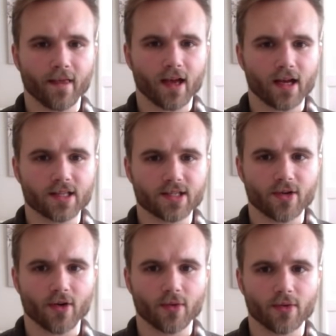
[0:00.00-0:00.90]
And
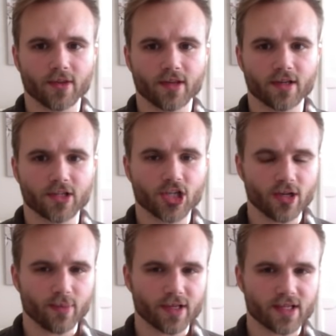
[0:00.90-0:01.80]
so the
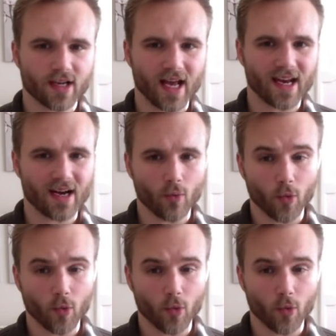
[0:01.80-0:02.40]
cheapest and